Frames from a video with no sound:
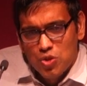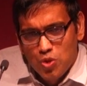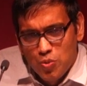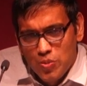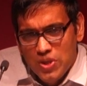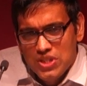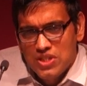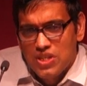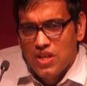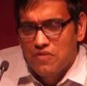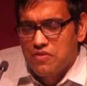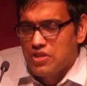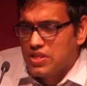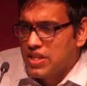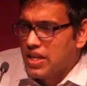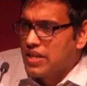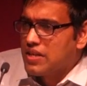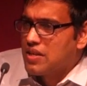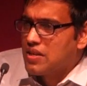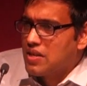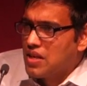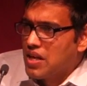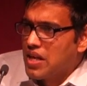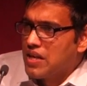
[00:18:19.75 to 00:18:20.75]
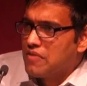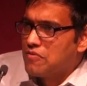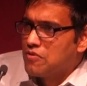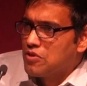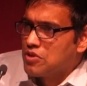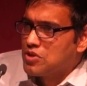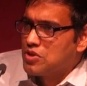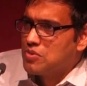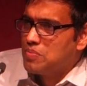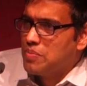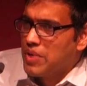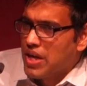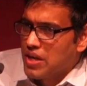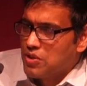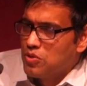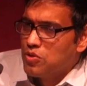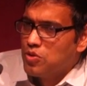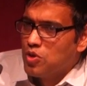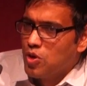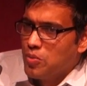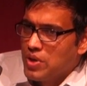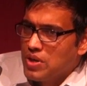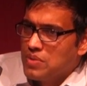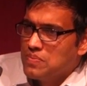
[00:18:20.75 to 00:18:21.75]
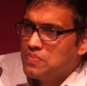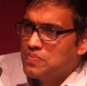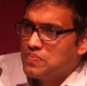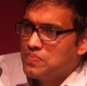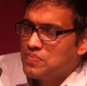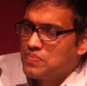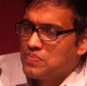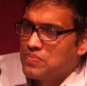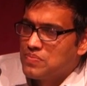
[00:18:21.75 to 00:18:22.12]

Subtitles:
2 months after that, life was back to normal.